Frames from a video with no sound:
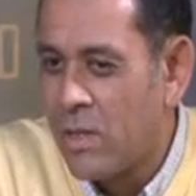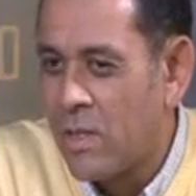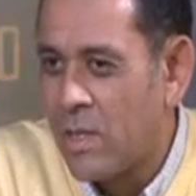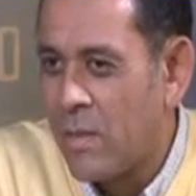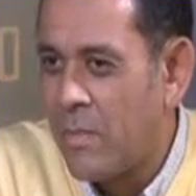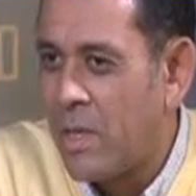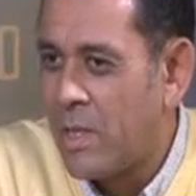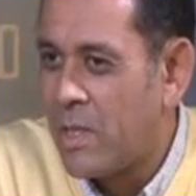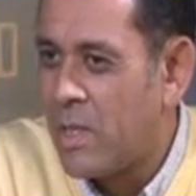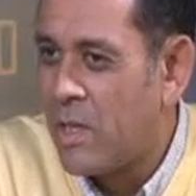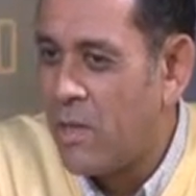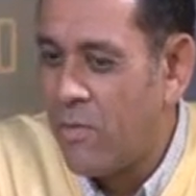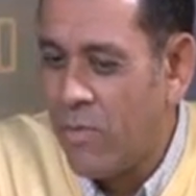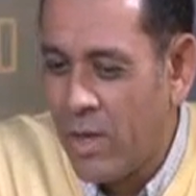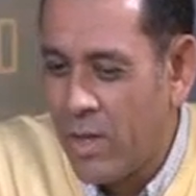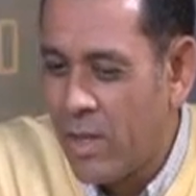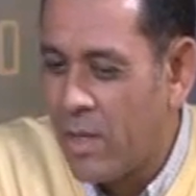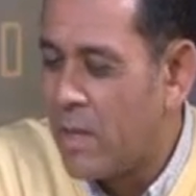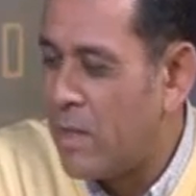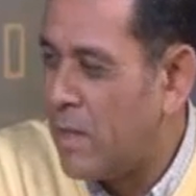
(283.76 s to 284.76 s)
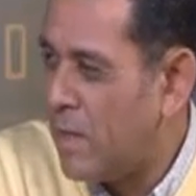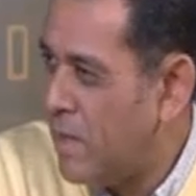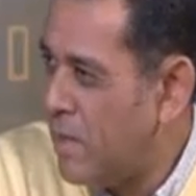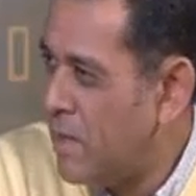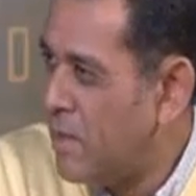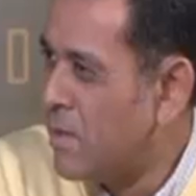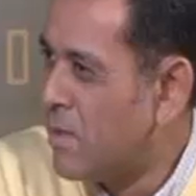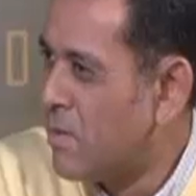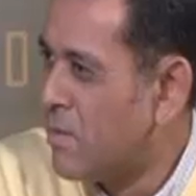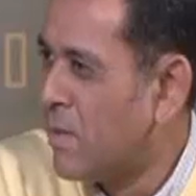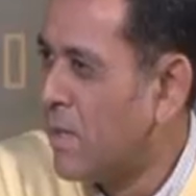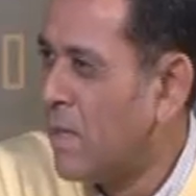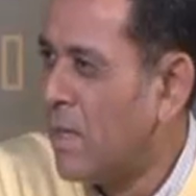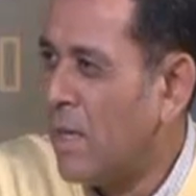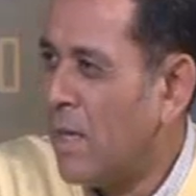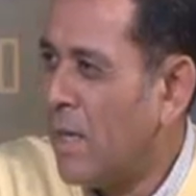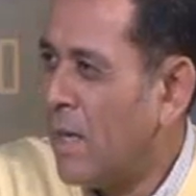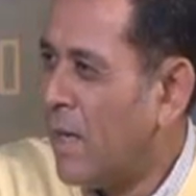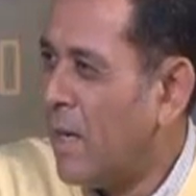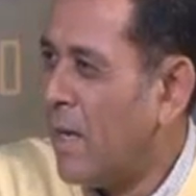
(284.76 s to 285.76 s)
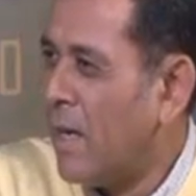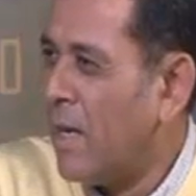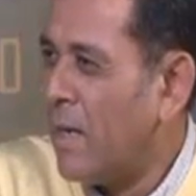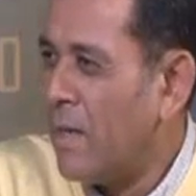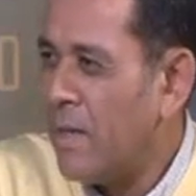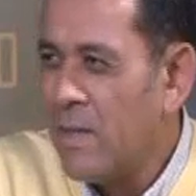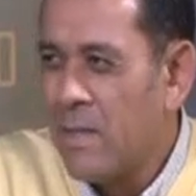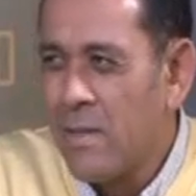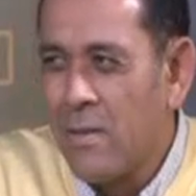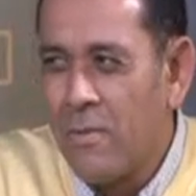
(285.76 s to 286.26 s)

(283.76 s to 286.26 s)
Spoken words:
identify that it is a